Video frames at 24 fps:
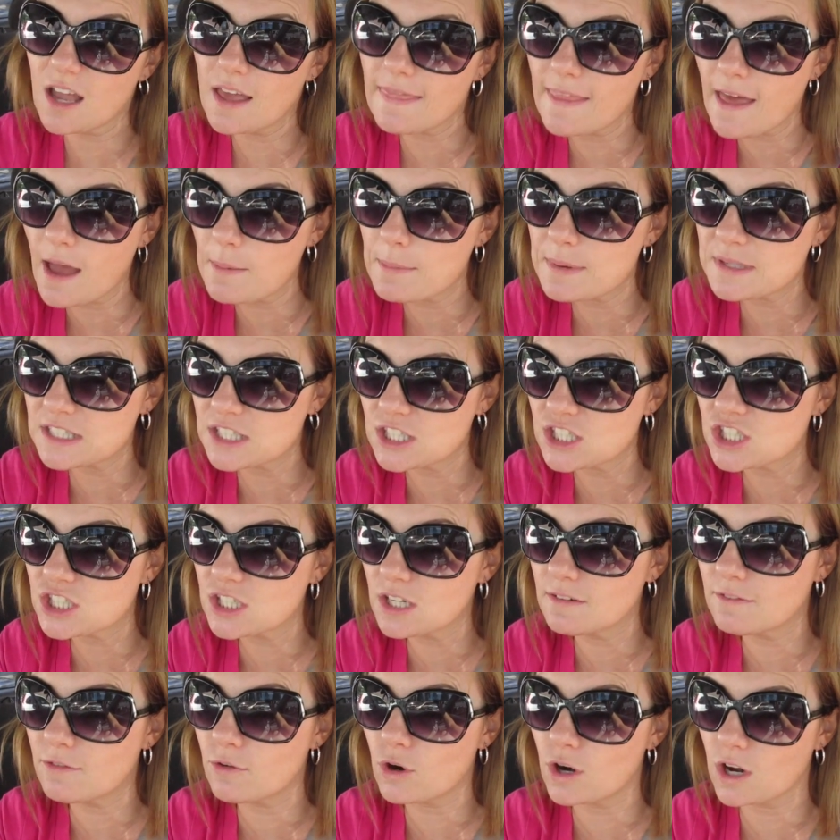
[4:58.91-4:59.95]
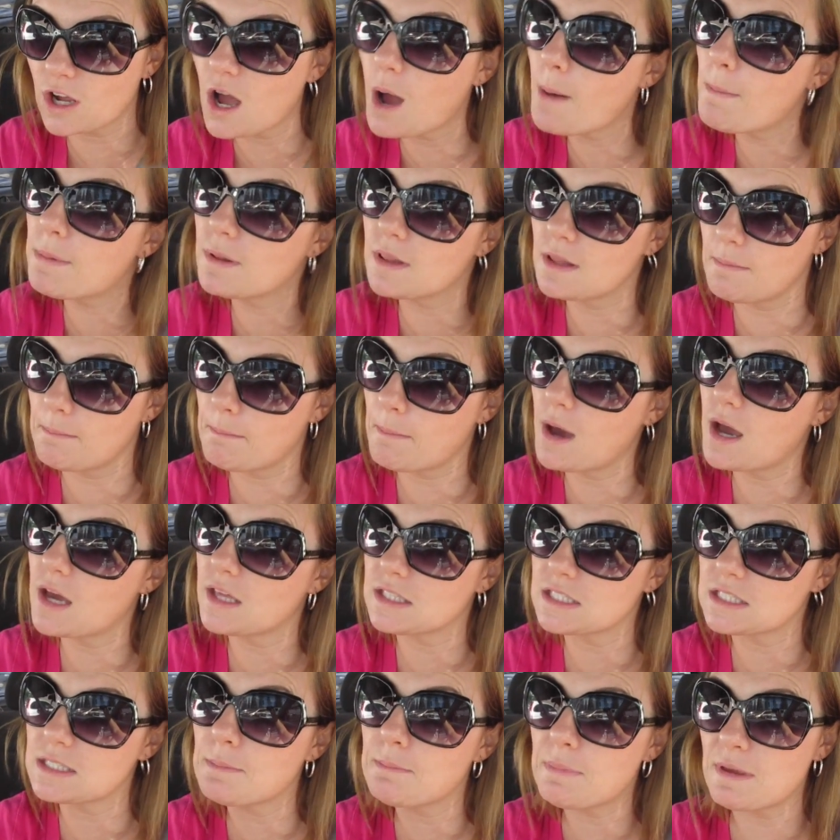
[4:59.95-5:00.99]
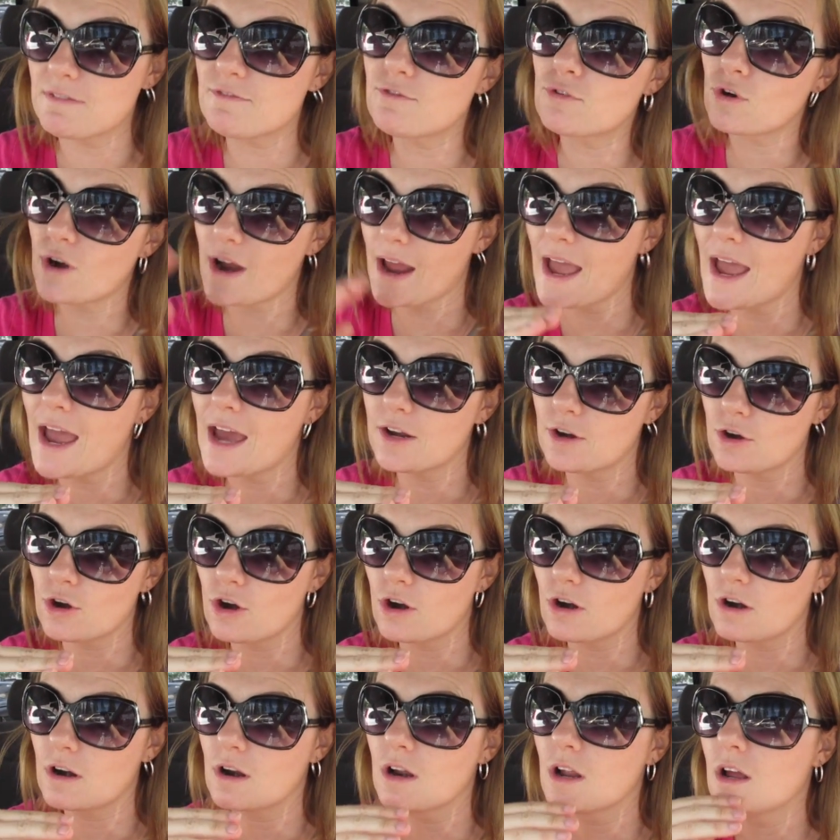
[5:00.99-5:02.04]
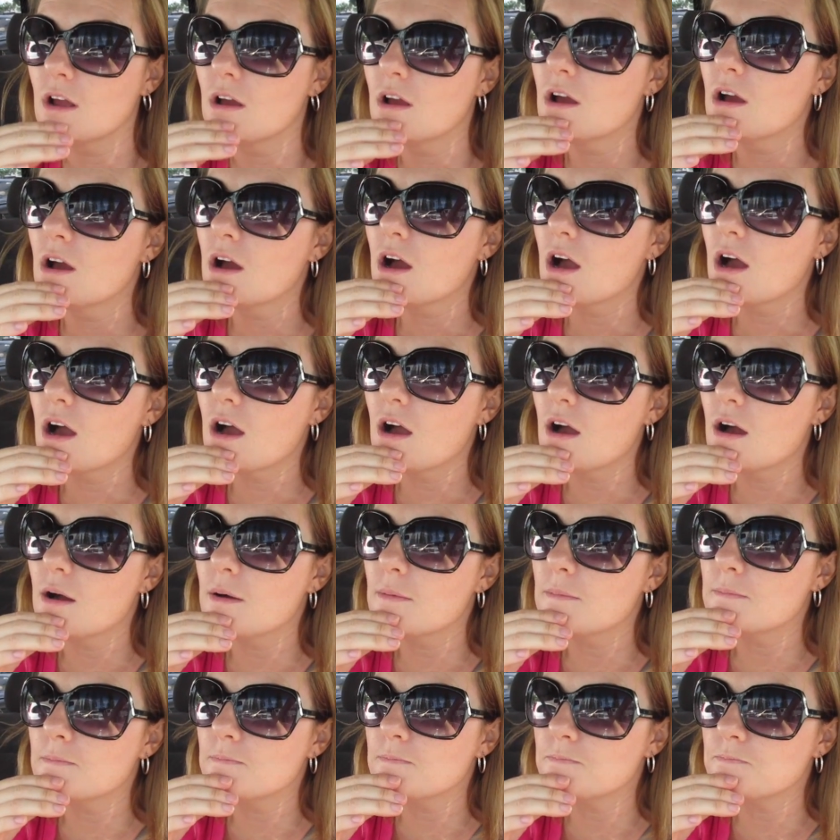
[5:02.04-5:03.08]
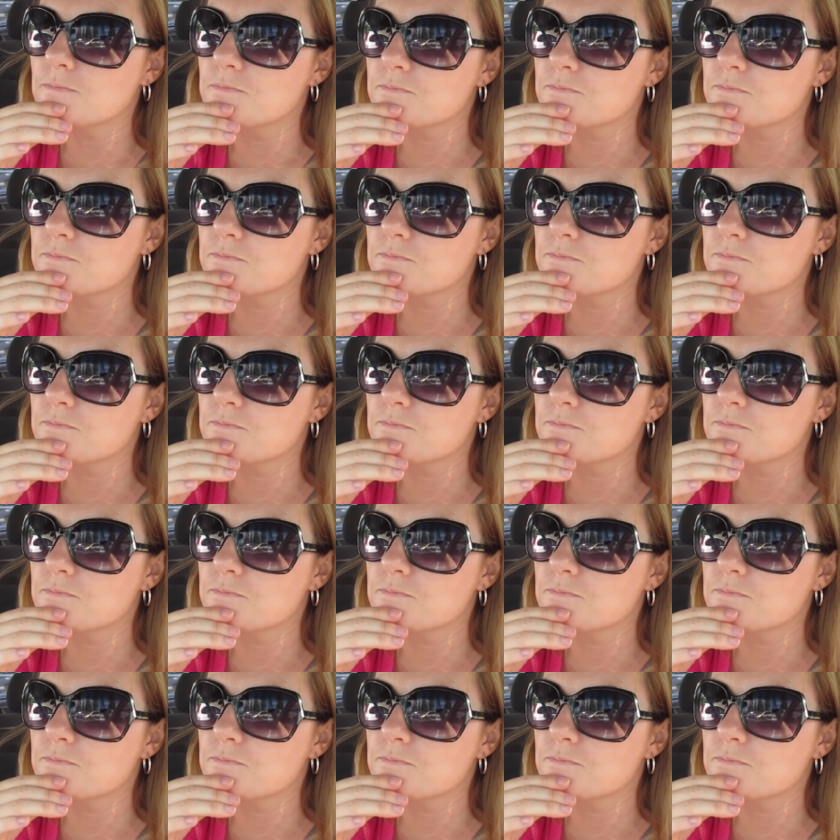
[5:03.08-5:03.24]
in that position for a couple of months before I had her. Um,